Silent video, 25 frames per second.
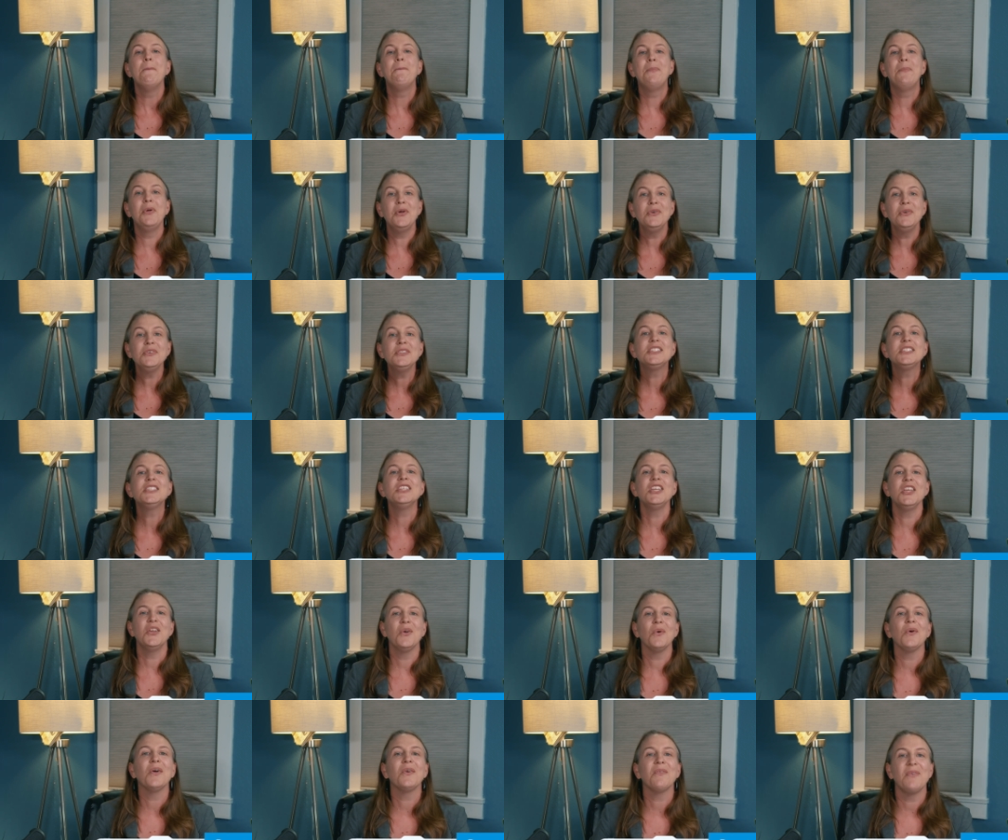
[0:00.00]
boost
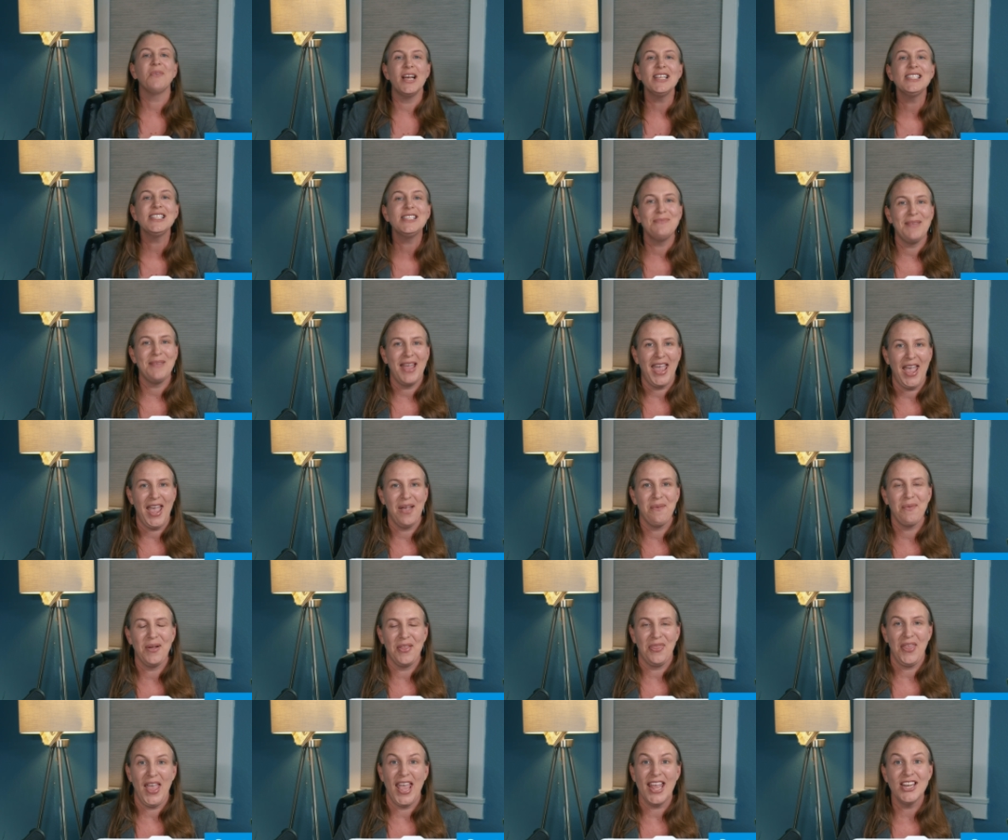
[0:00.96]
your resume
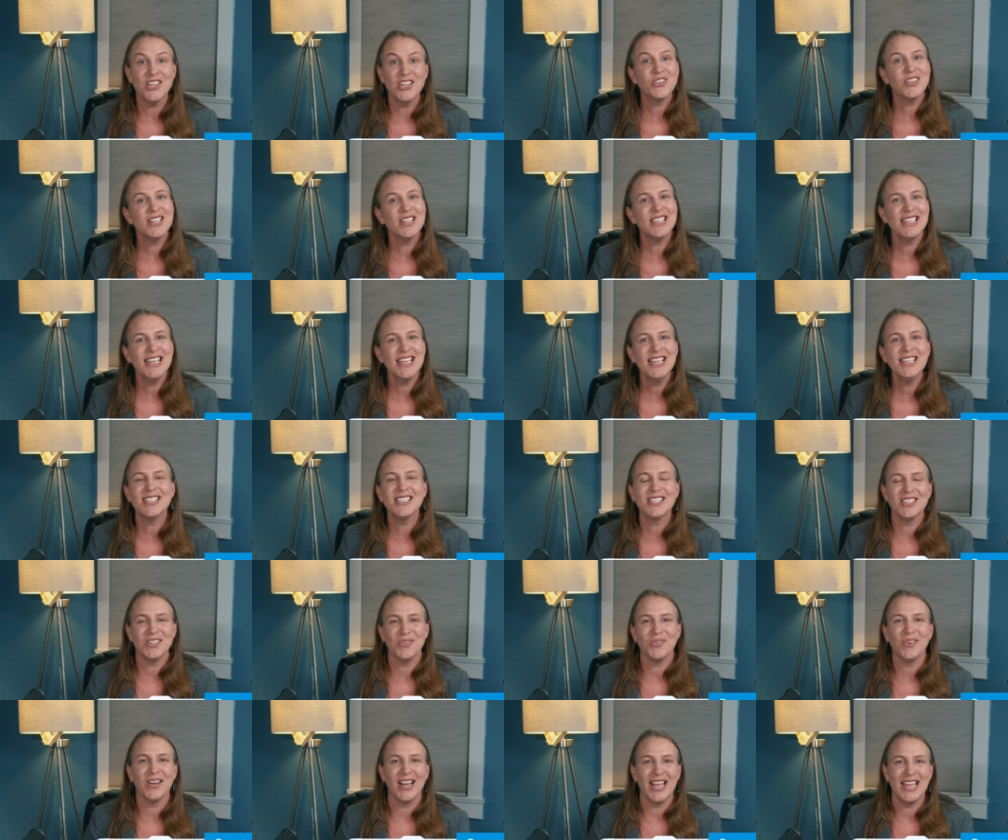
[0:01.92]
with interesting
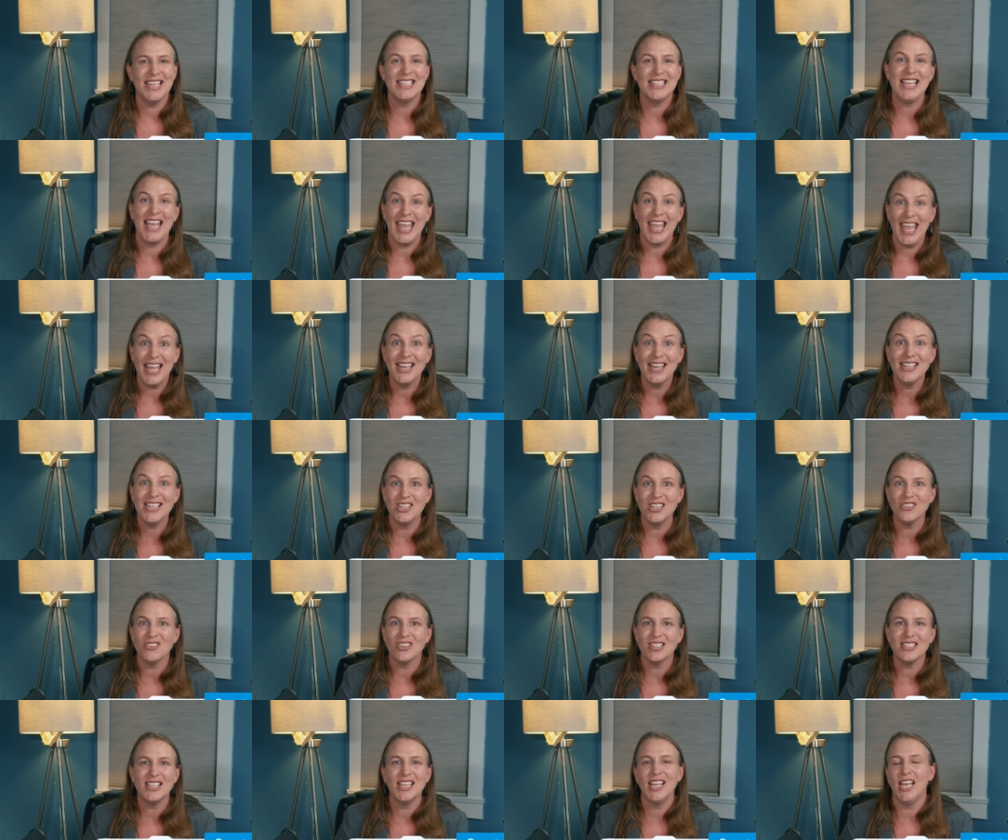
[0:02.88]
stories and
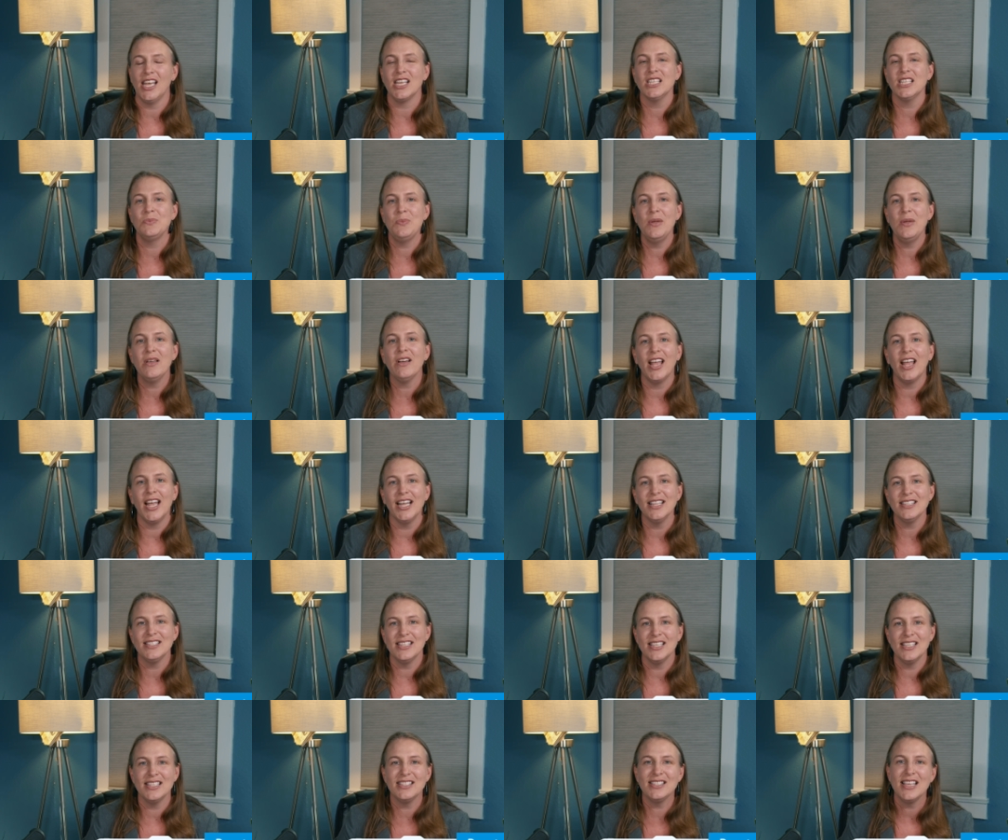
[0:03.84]
interesting
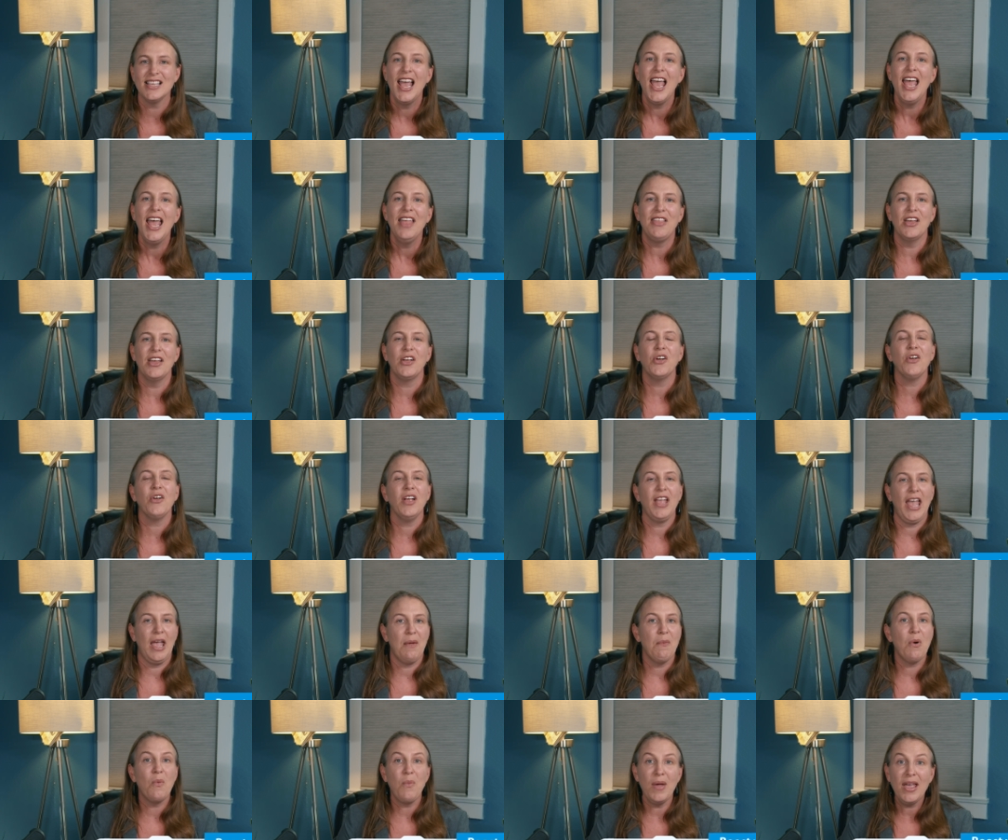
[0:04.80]
experiences that
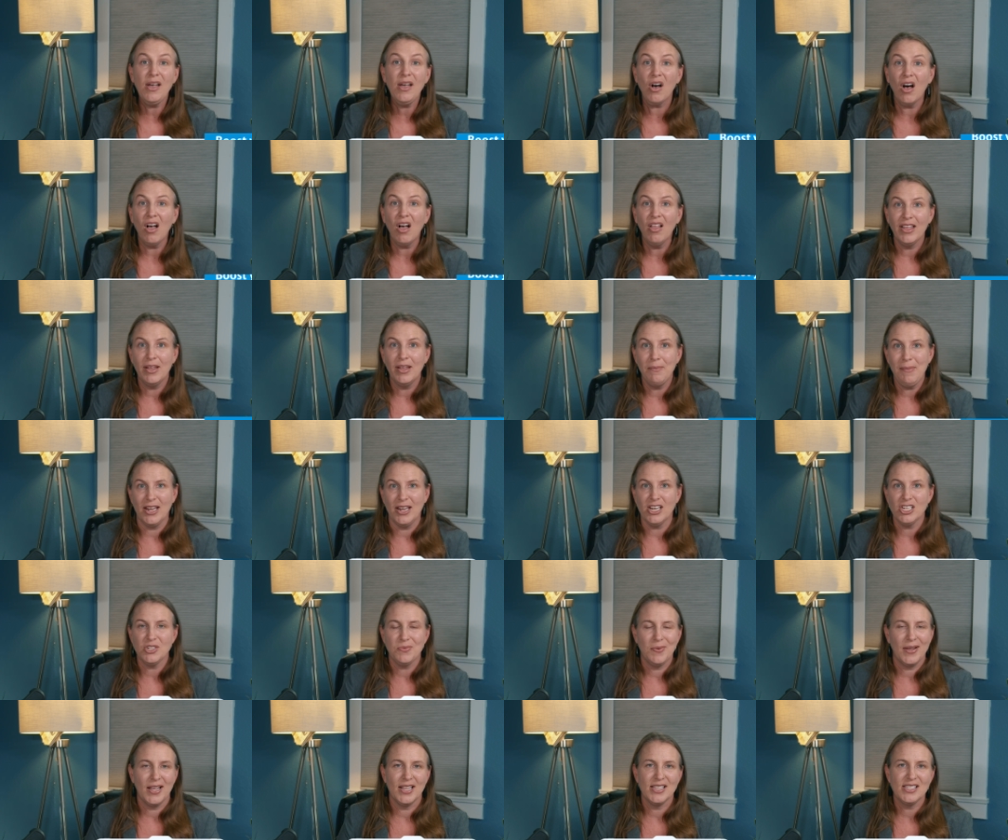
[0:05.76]
create what we call at
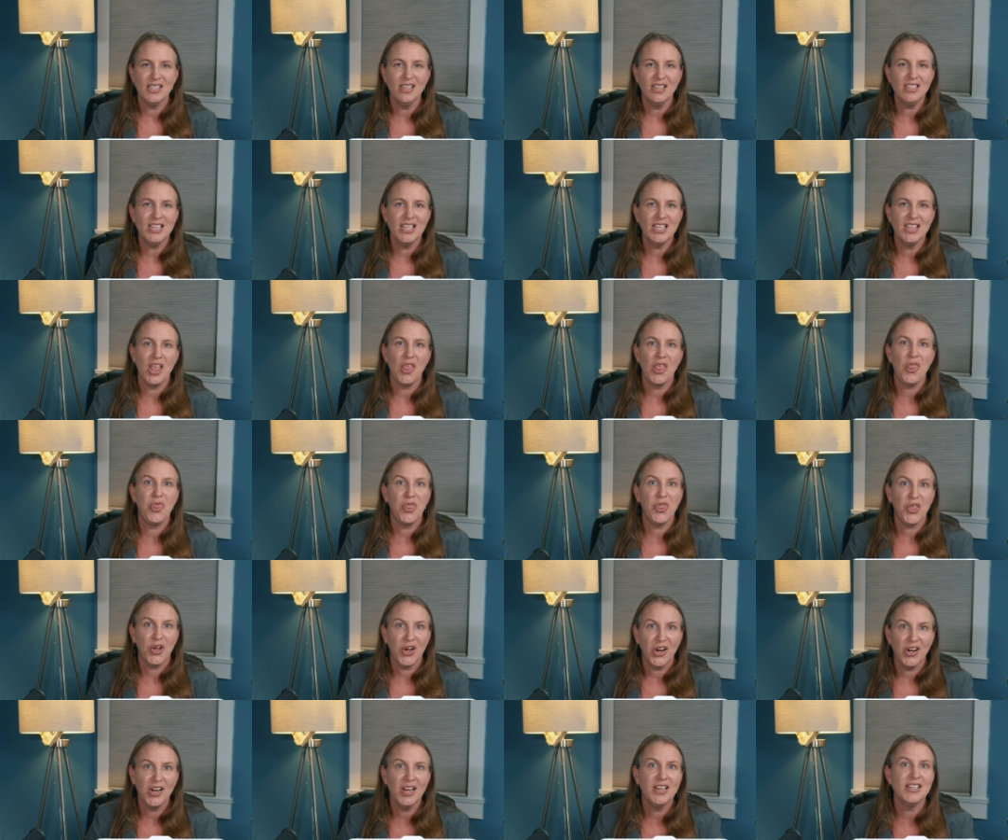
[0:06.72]
Management Consulted the
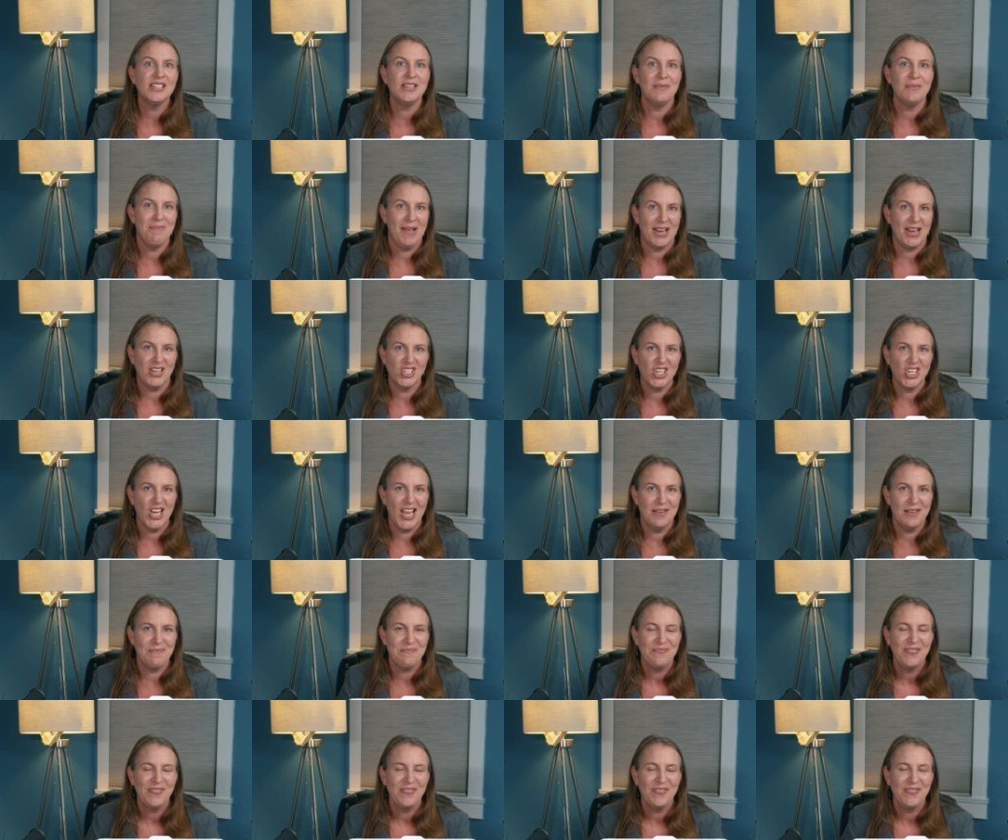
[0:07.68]
third dimension.